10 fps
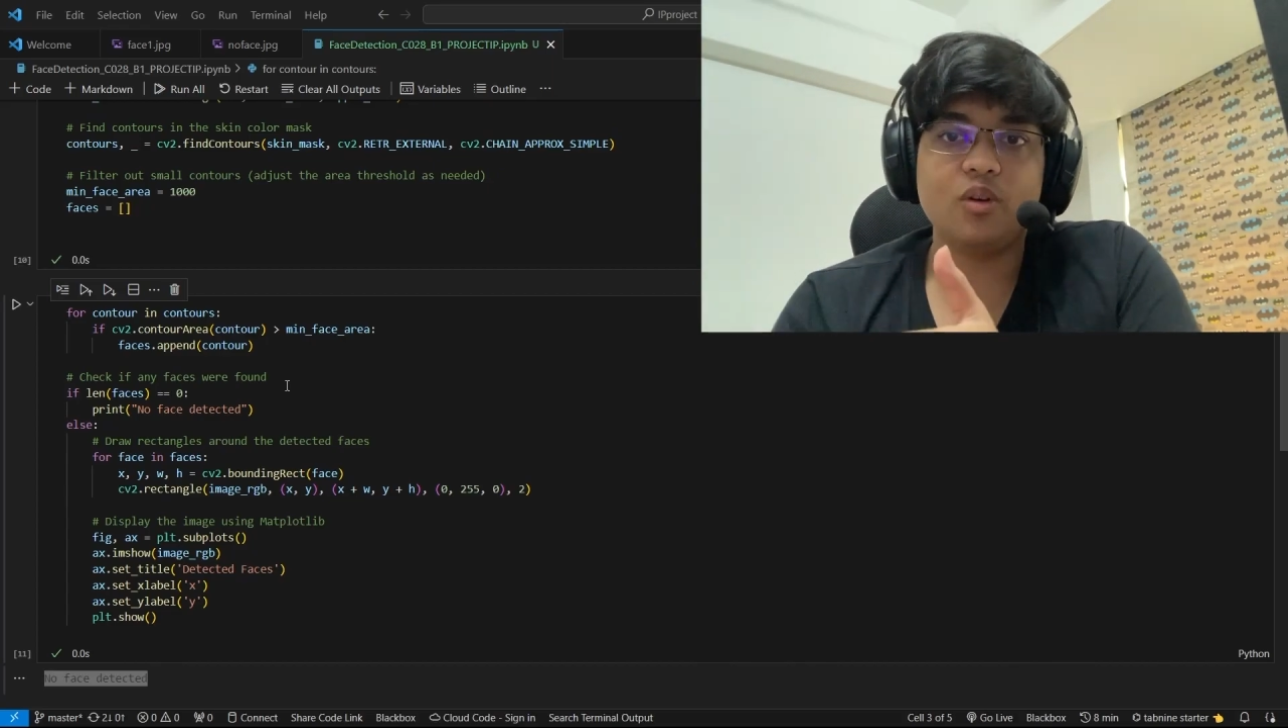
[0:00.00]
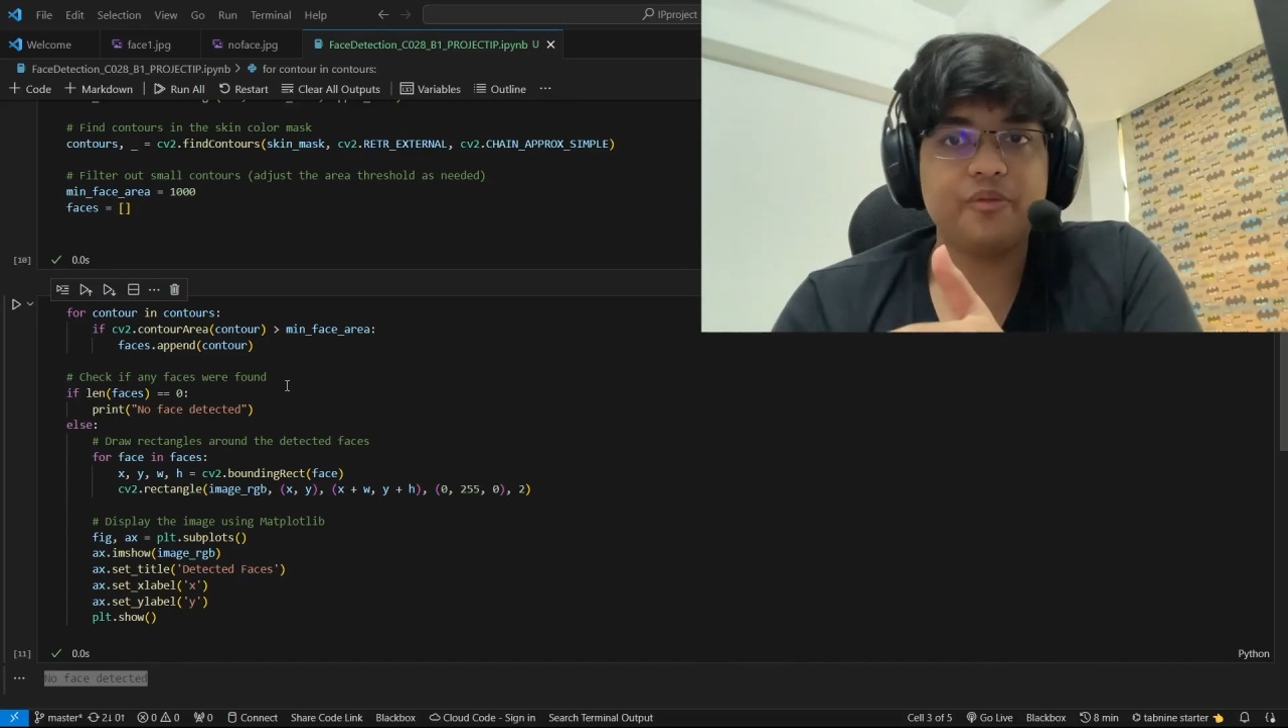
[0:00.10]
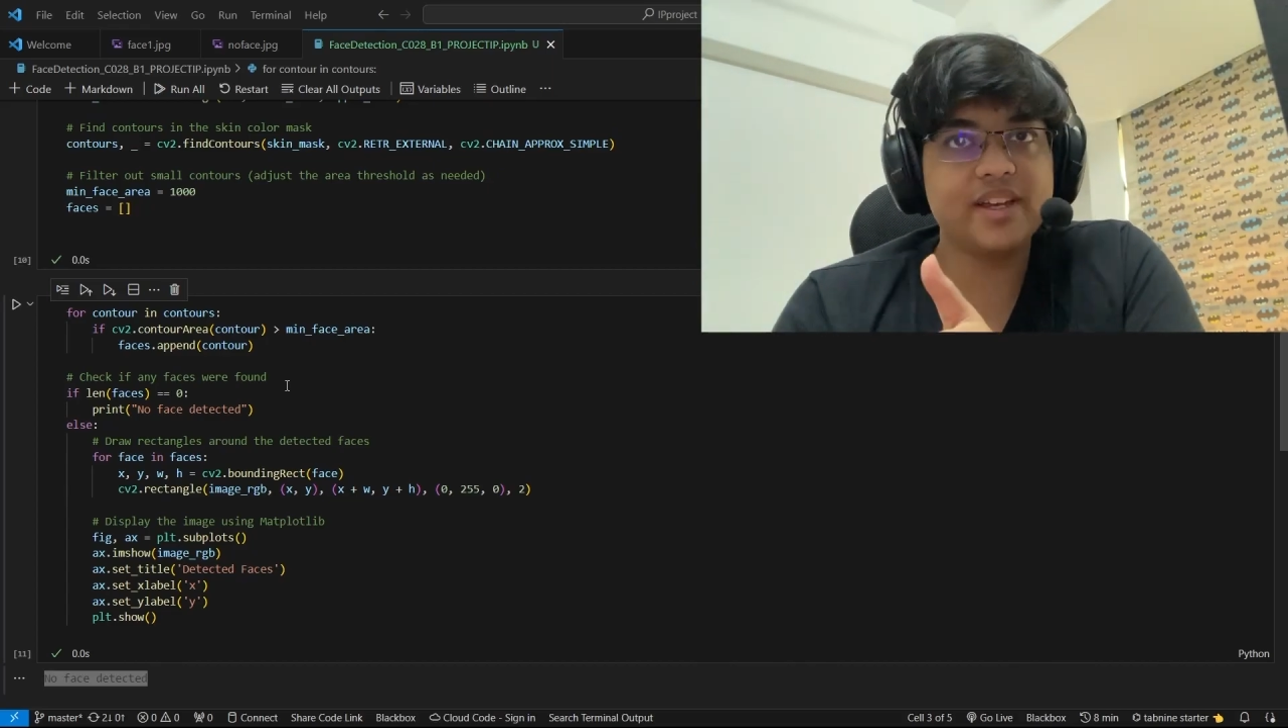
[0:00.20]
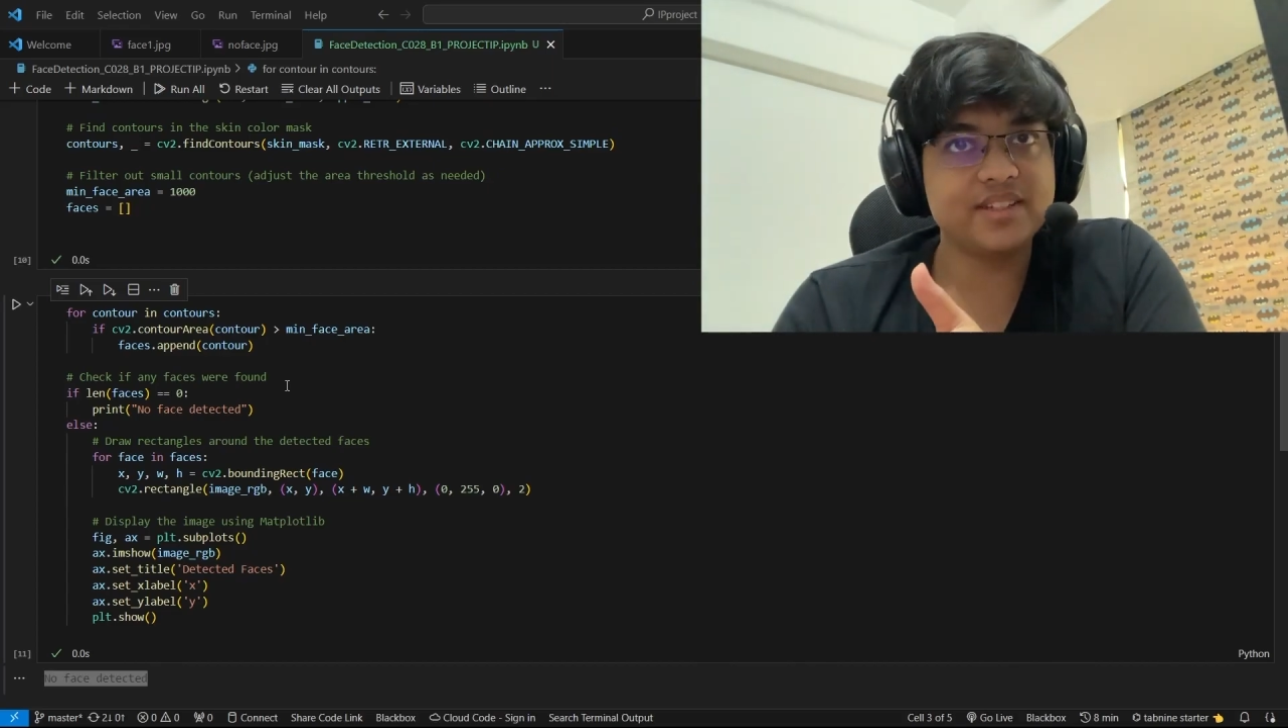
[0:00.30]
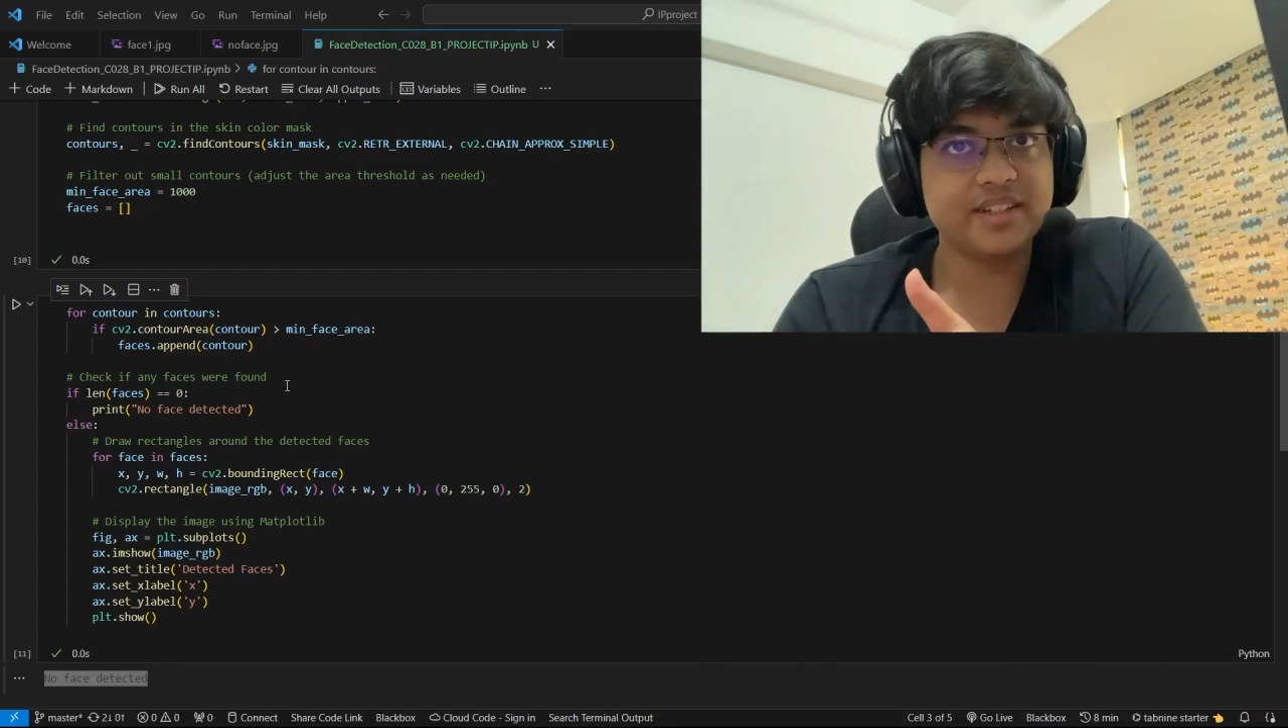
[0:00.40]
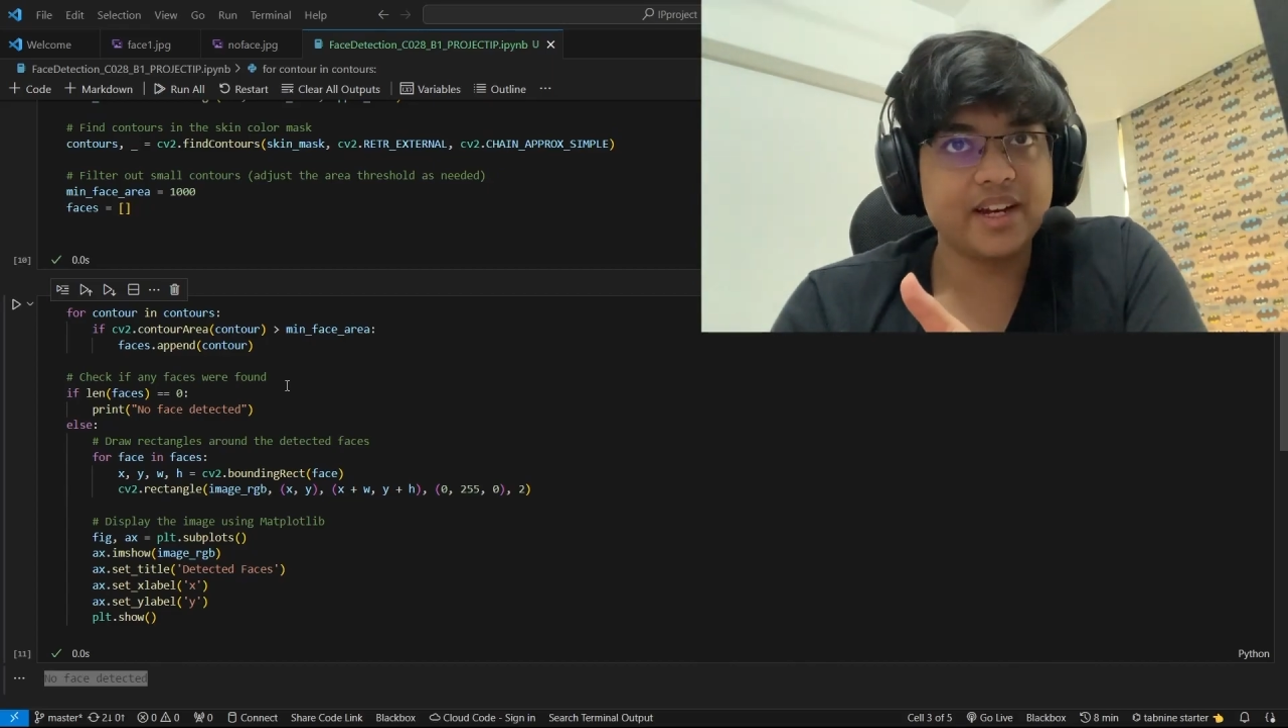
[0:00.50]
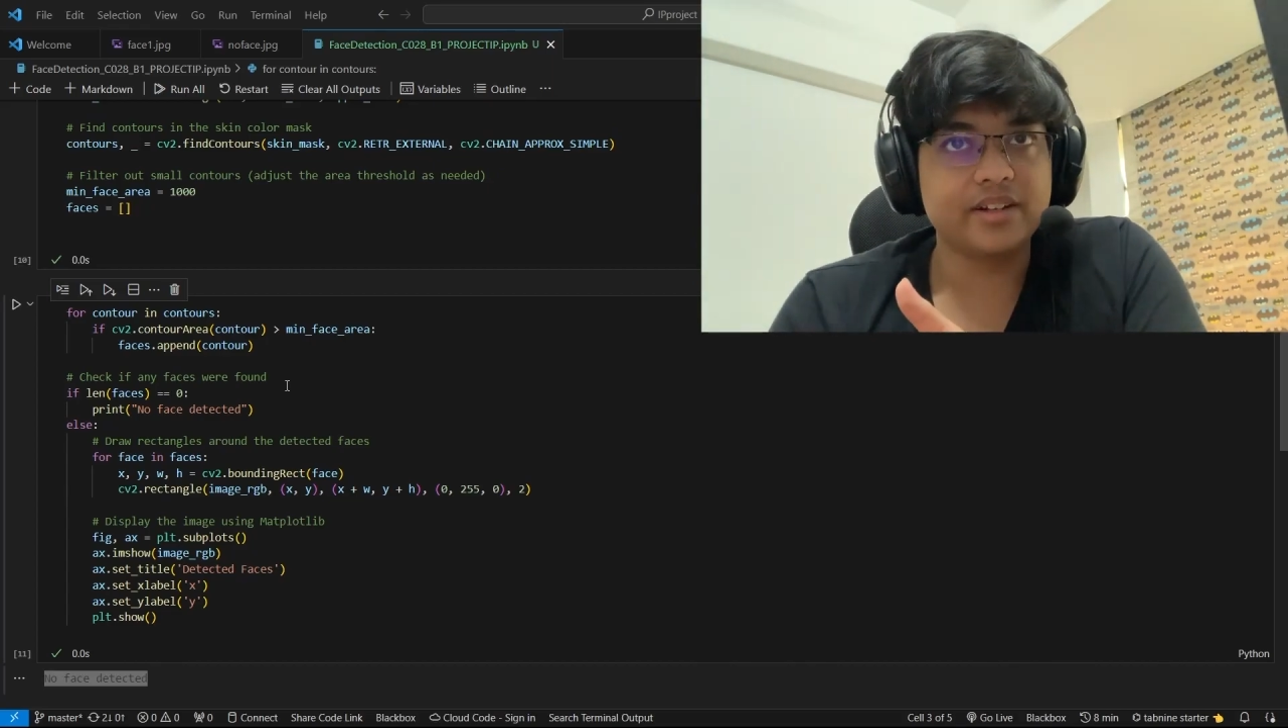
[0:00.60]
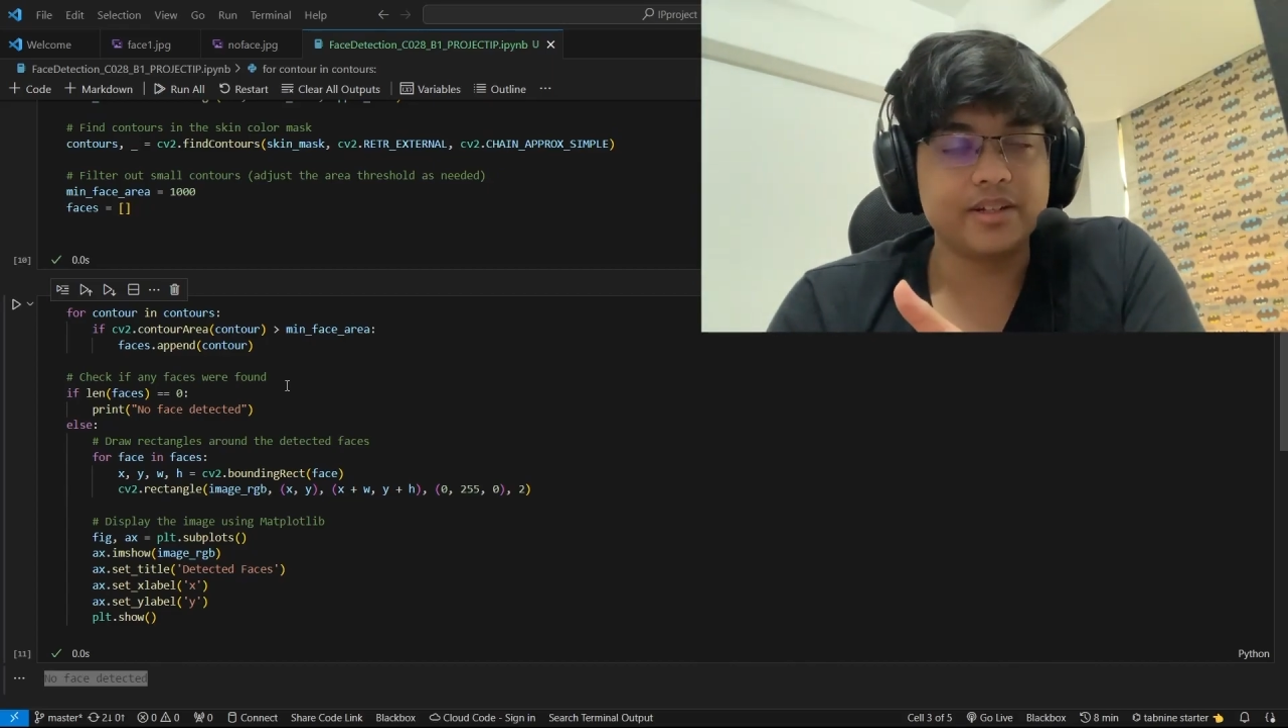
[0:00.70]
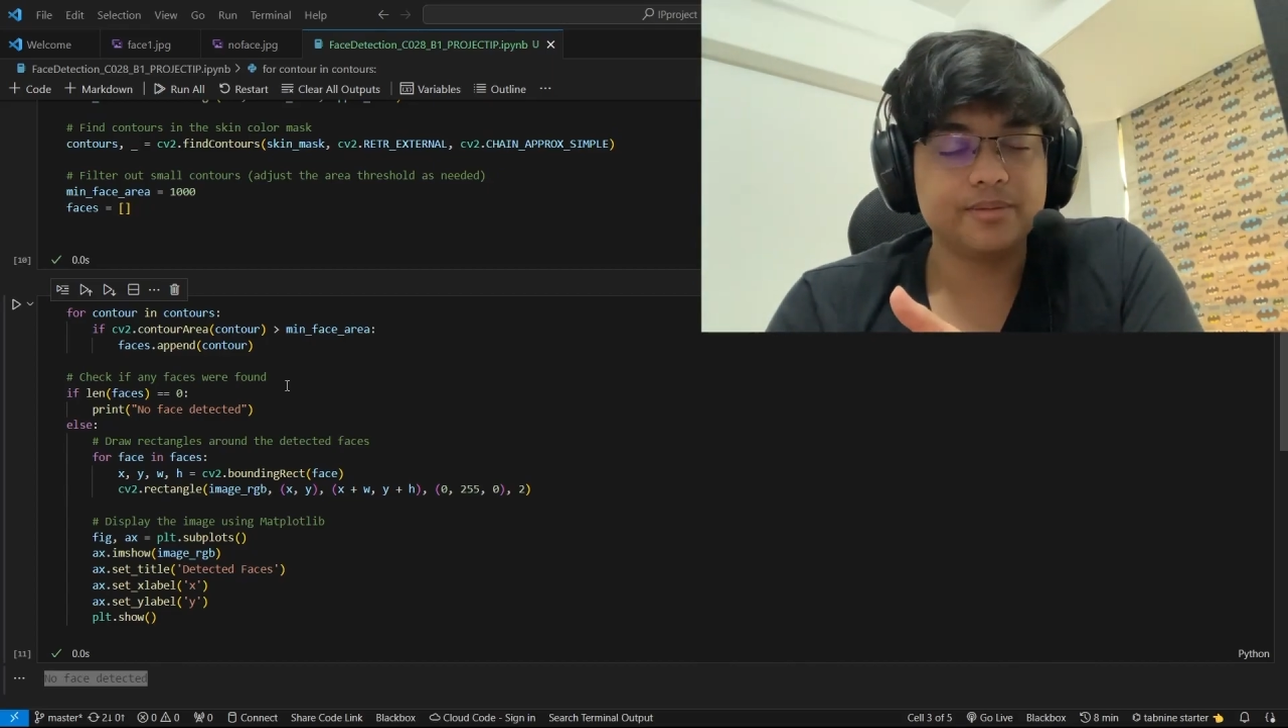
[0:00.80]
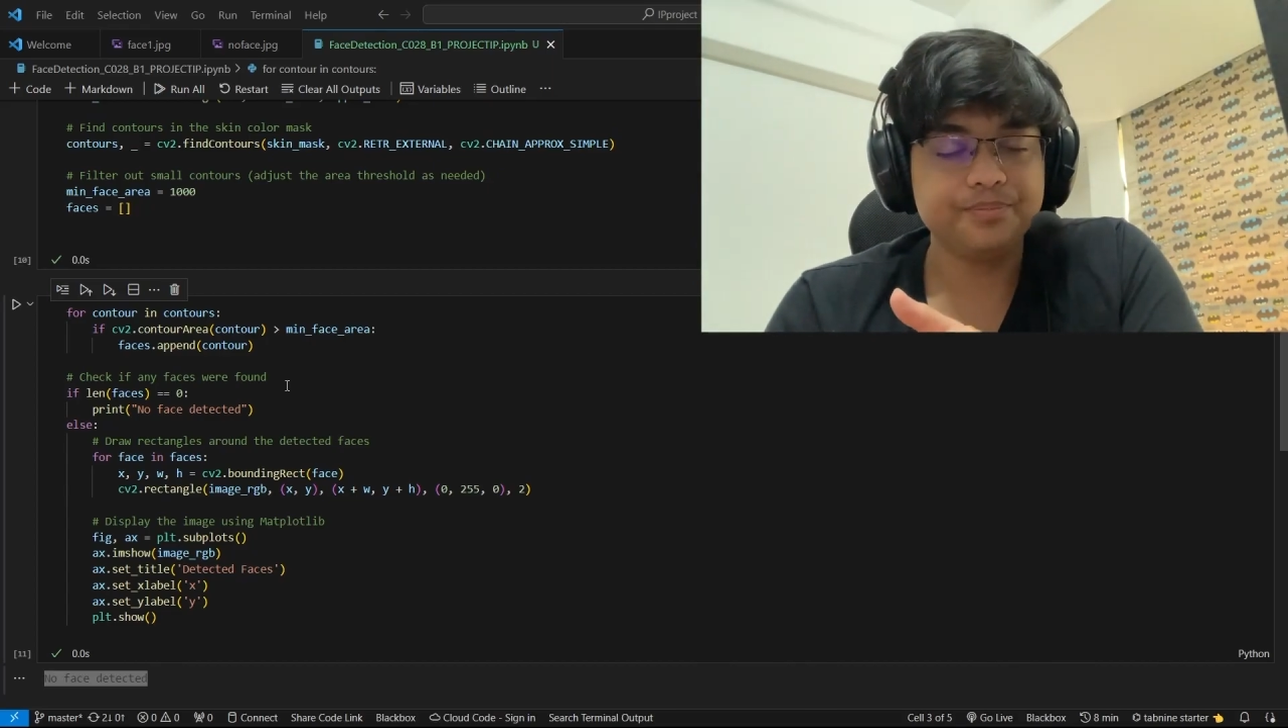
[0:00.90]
face detected.